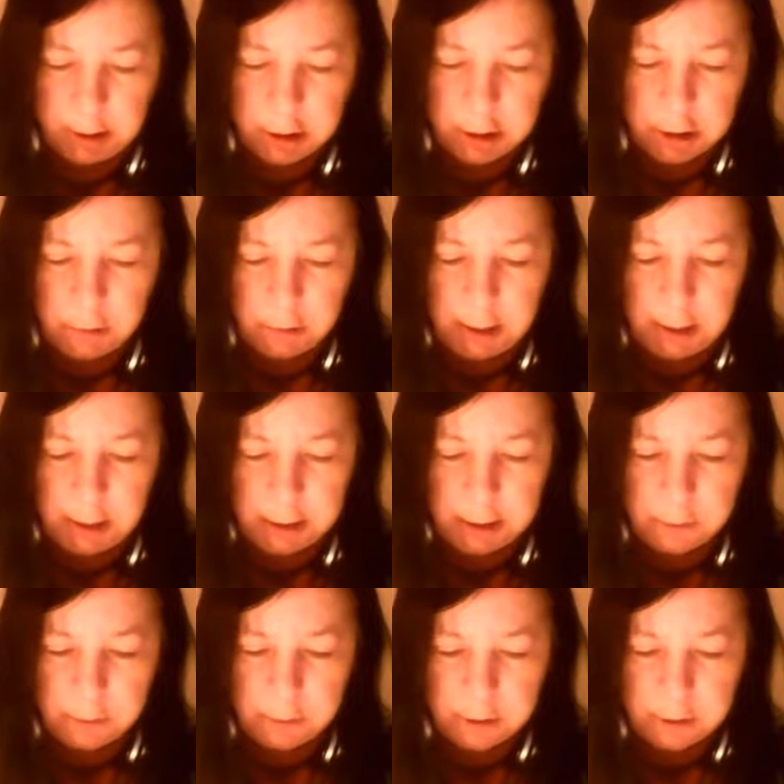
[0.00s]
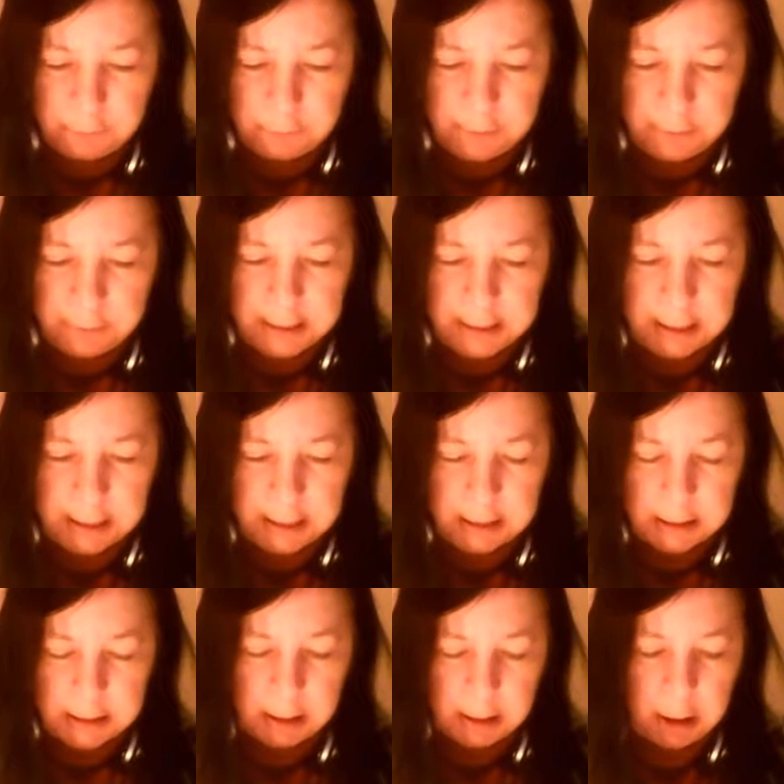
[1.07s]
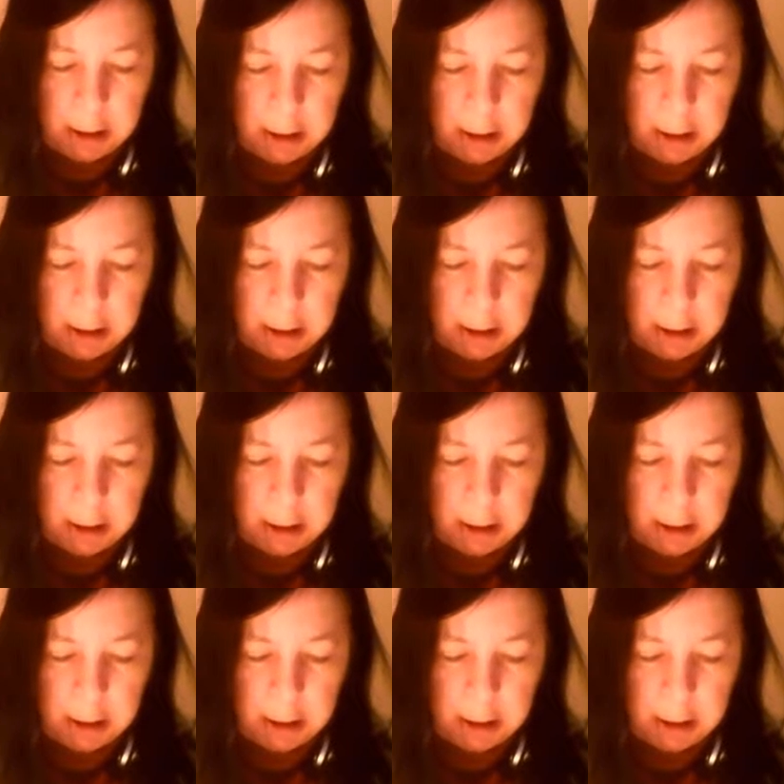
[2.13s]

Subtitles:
Julia used her free Saturday